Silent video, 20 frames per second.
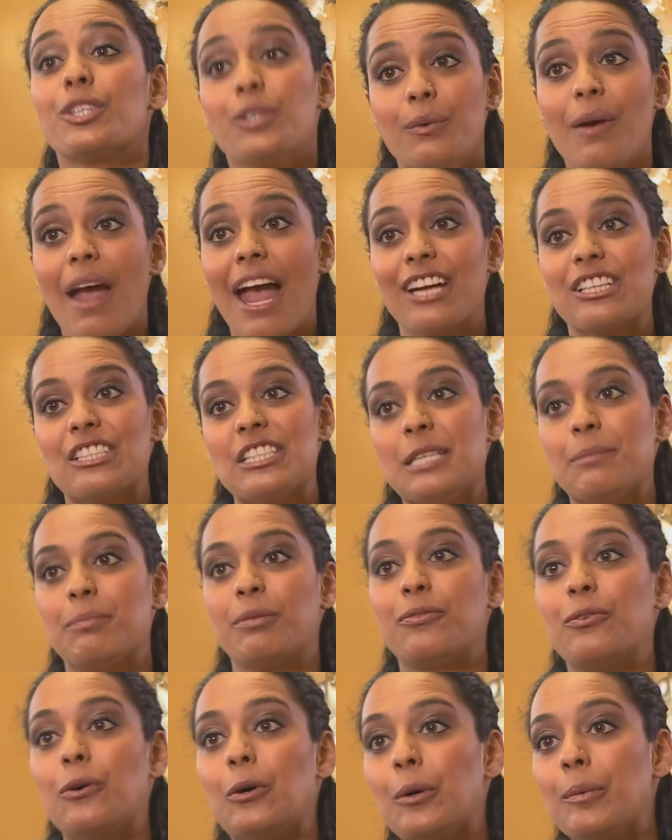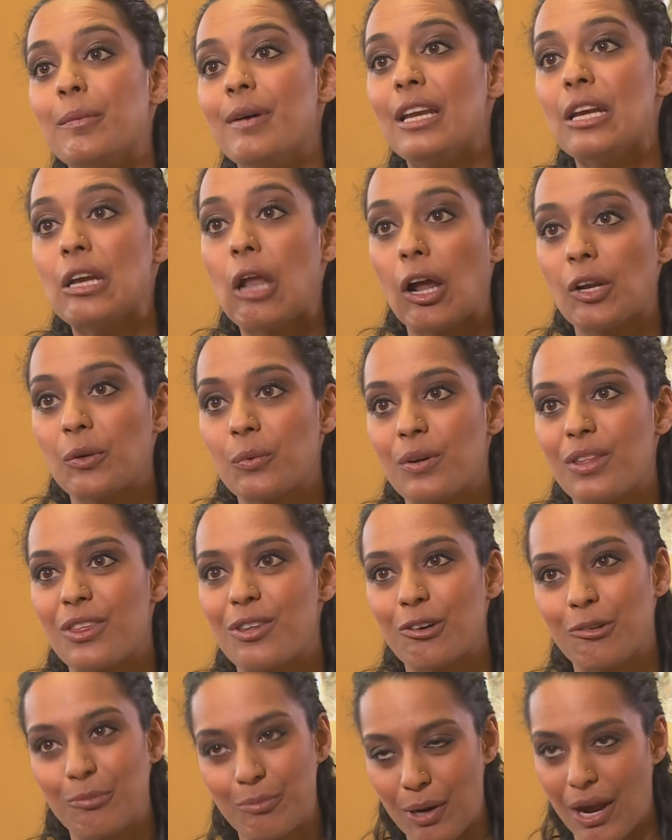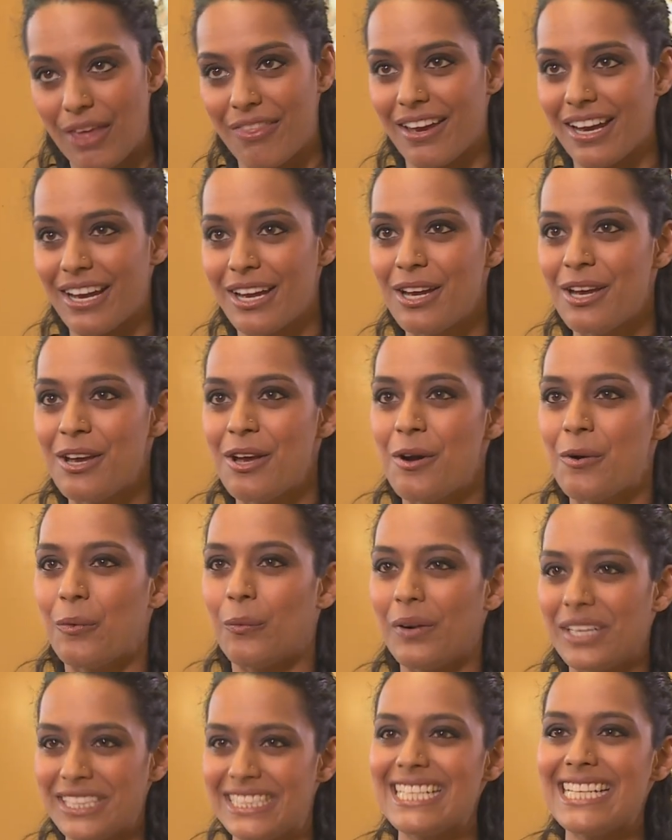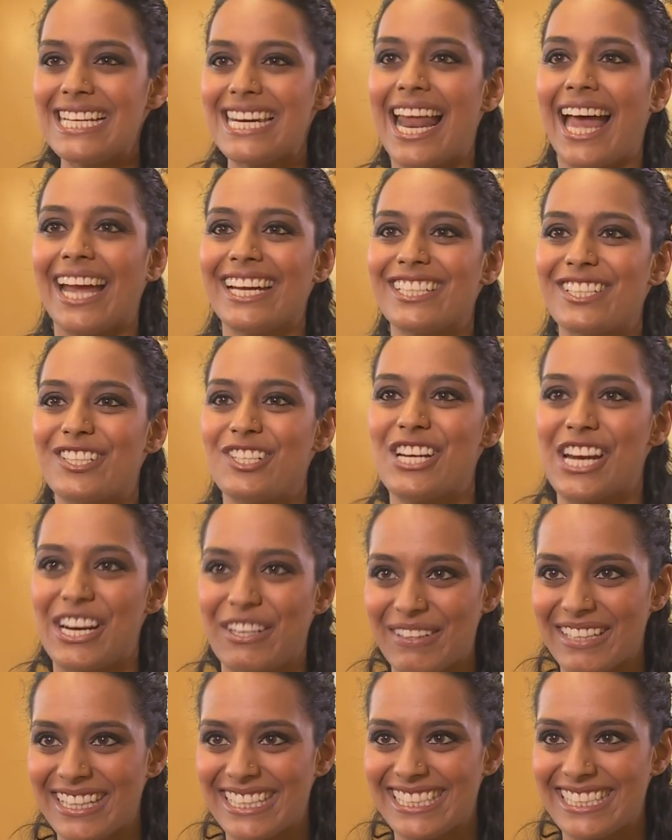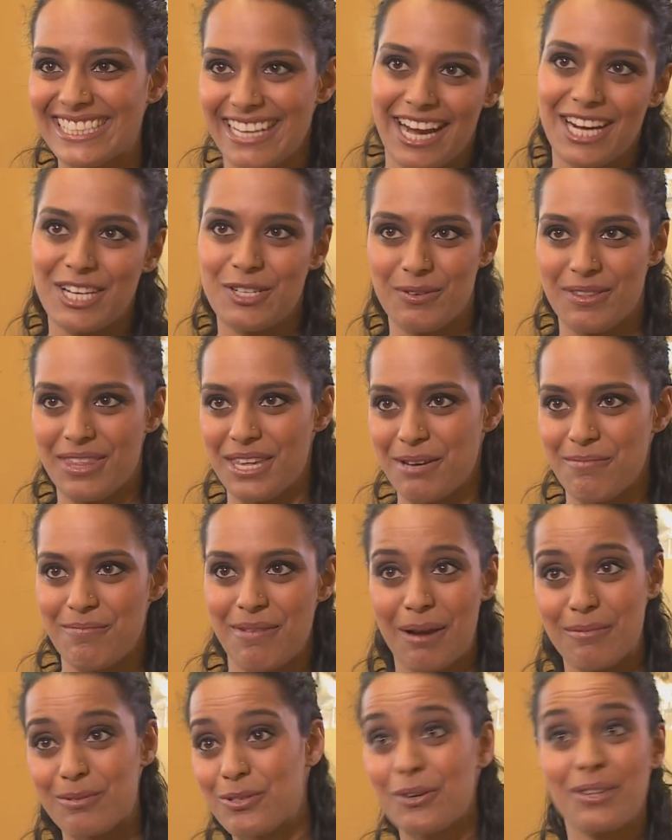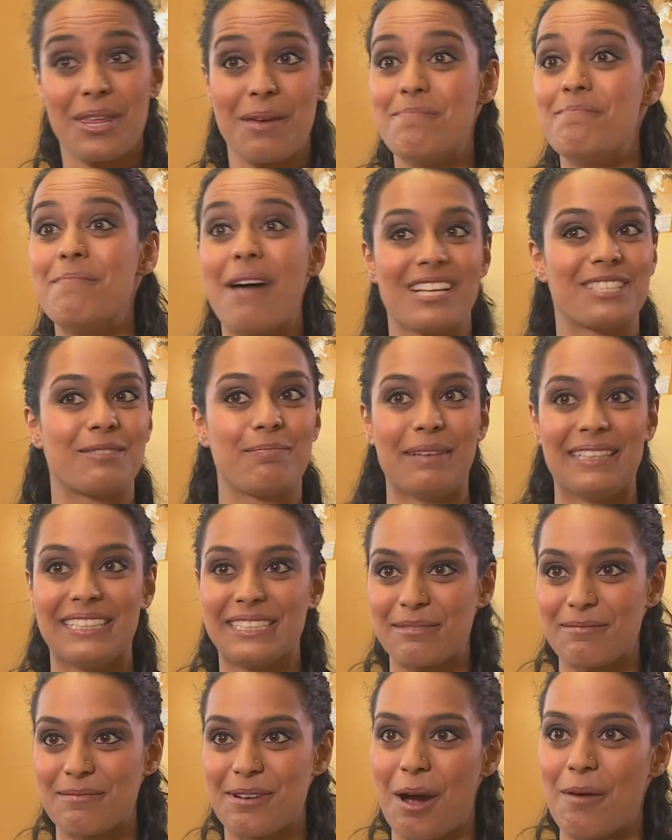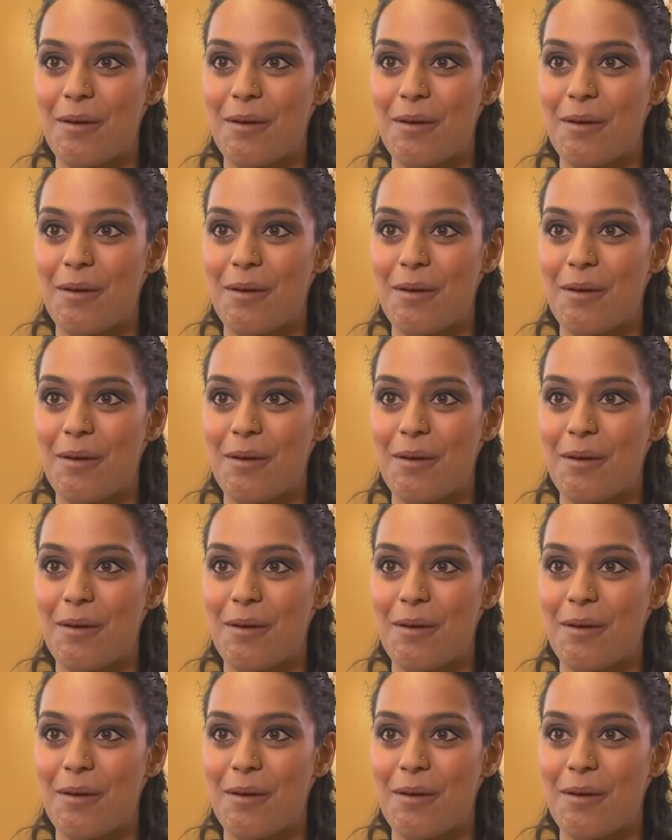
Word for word: you actually perform a lot with your brother. What is it like sharing the stage with him? I'm sure there must be some